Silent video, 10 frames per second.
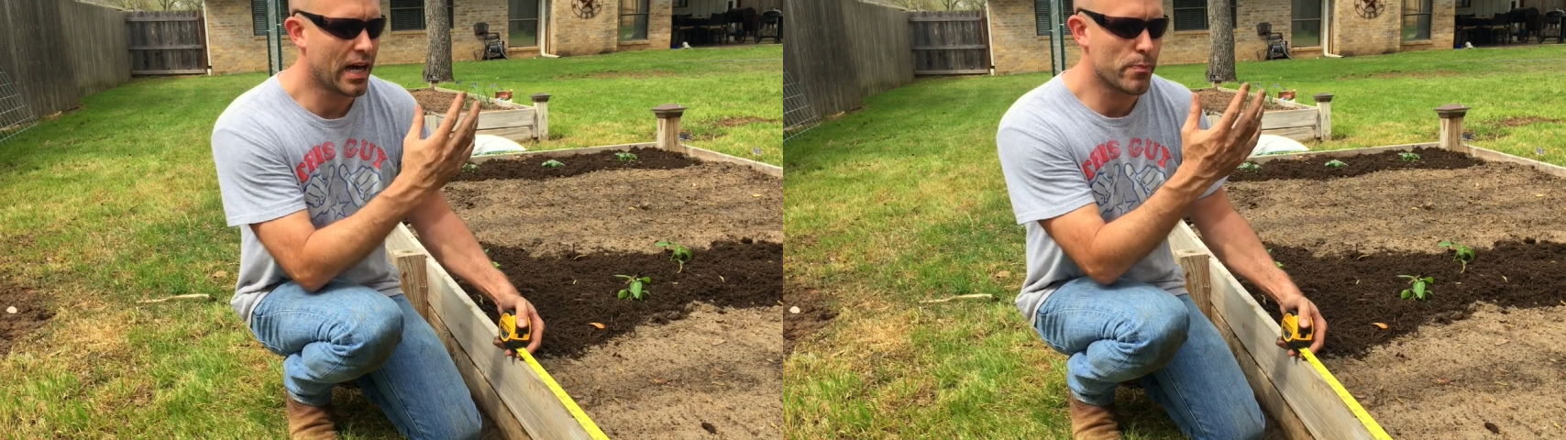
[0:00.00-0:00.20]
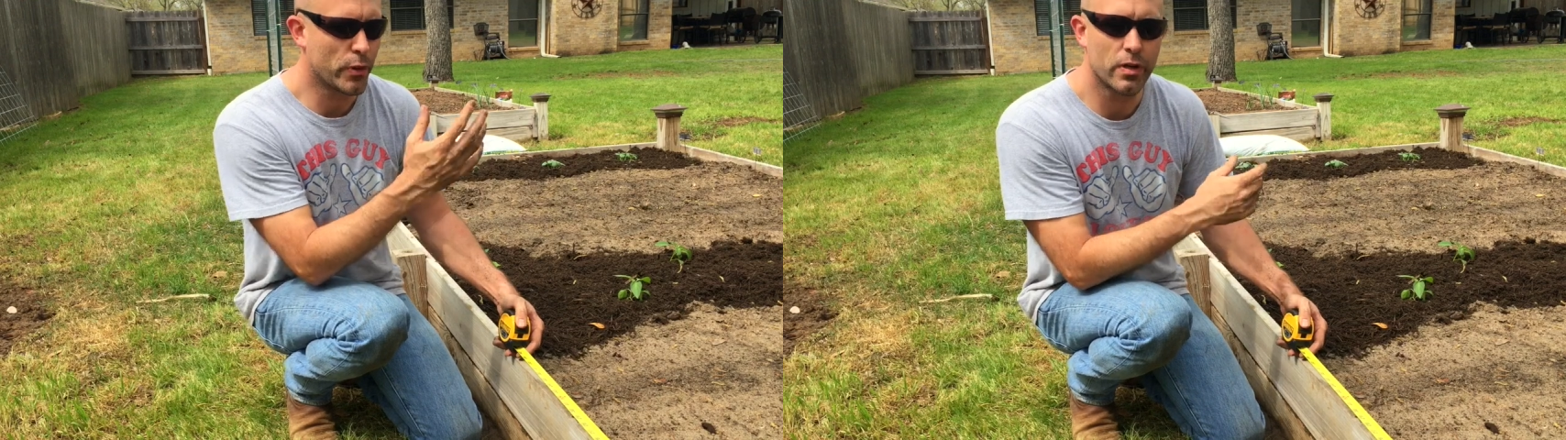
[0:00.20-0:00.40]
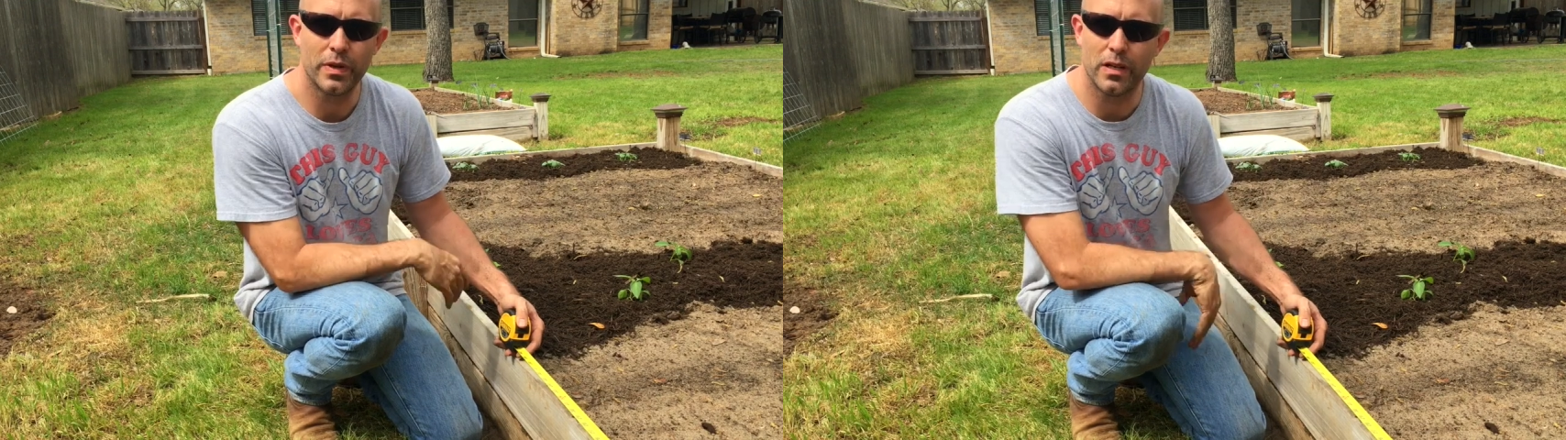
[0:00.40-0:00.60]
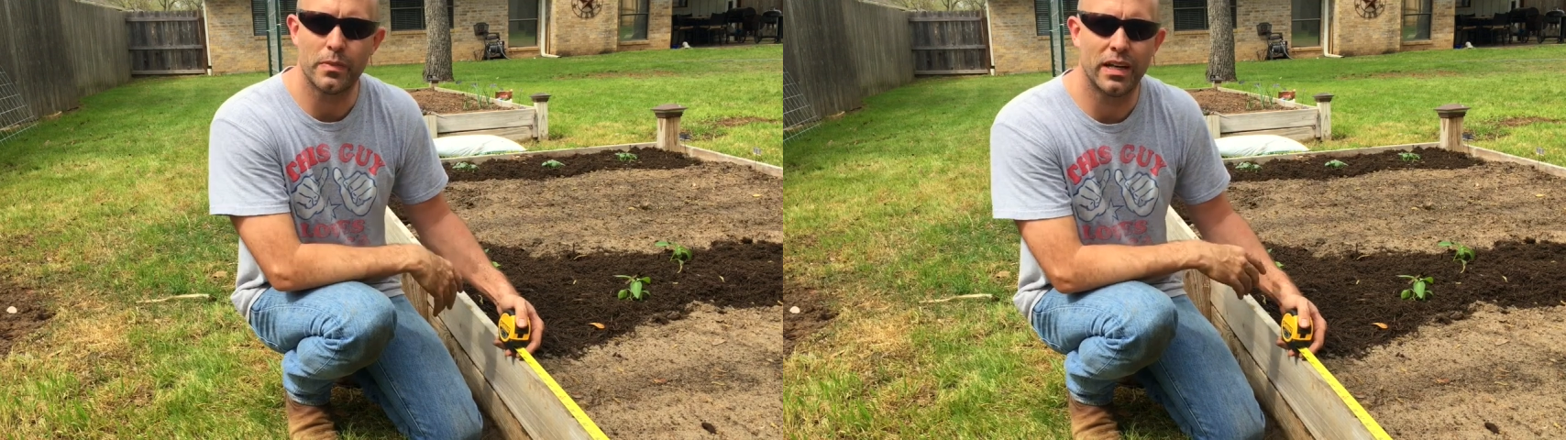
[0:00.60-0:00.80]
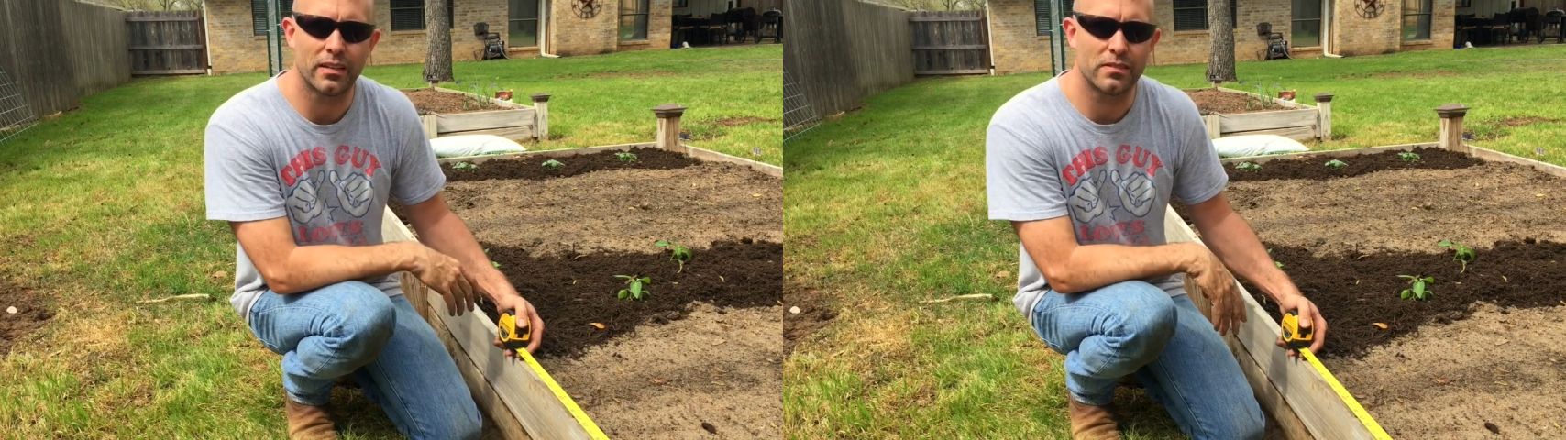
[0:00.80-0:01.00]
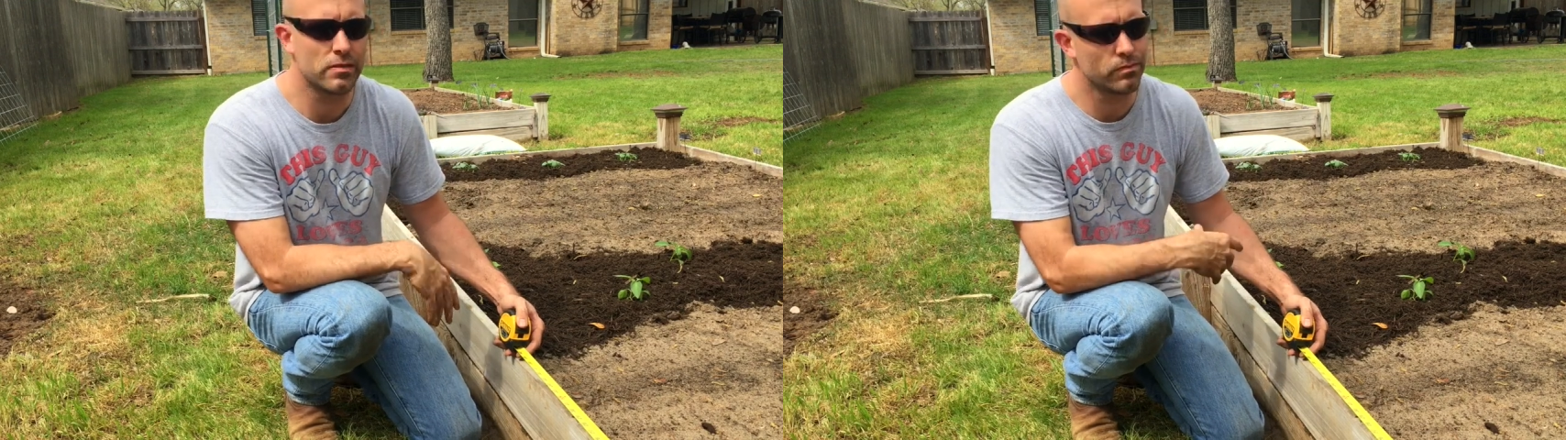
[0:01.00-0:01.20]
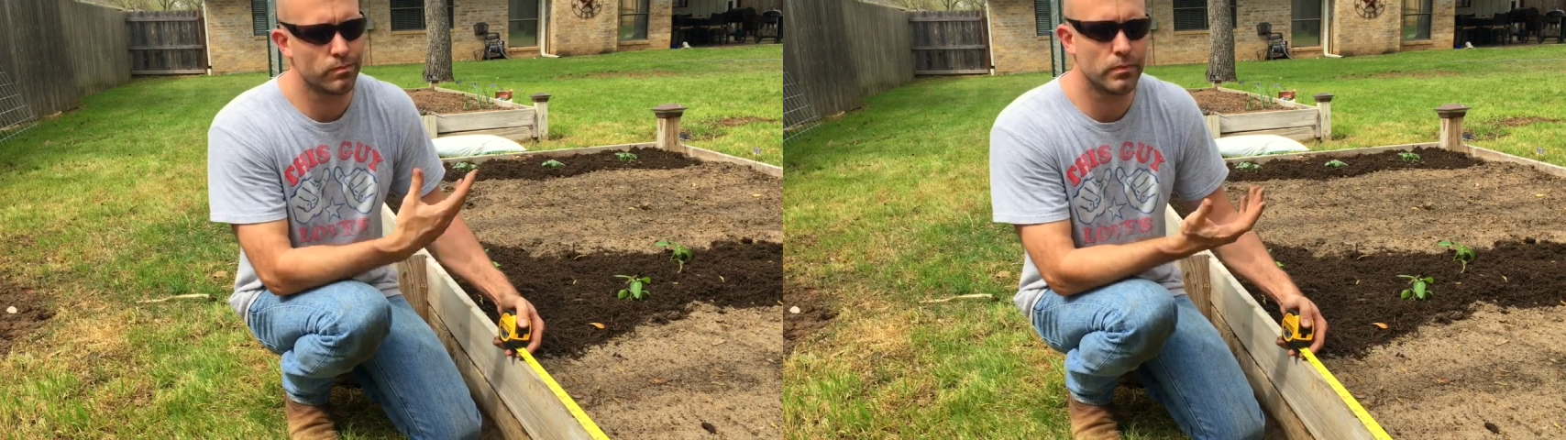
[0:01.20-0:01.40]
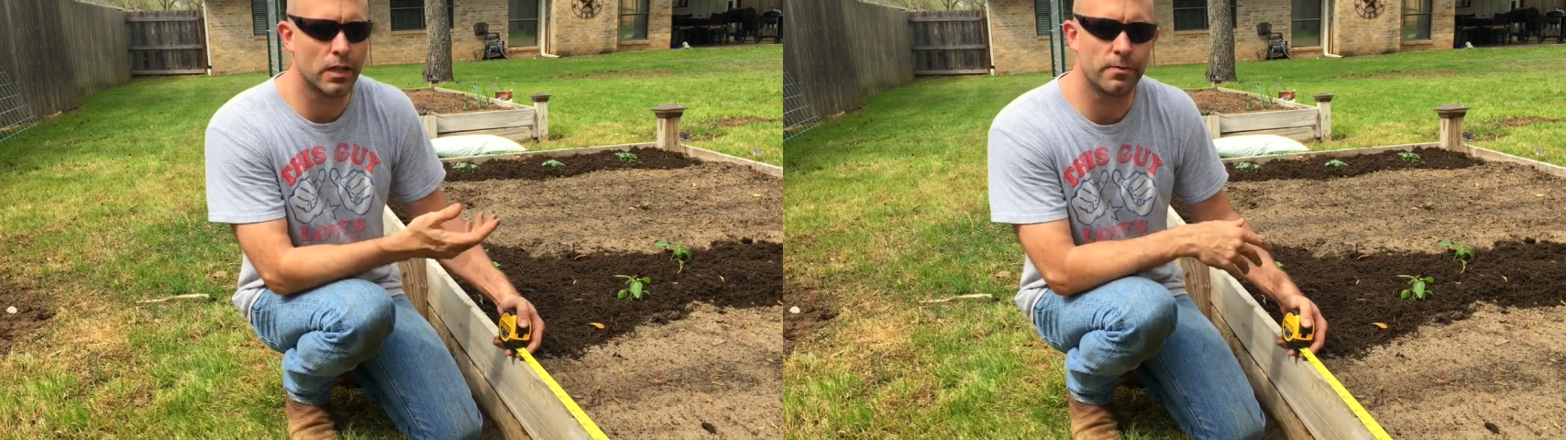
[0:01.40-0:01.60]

I put them in about a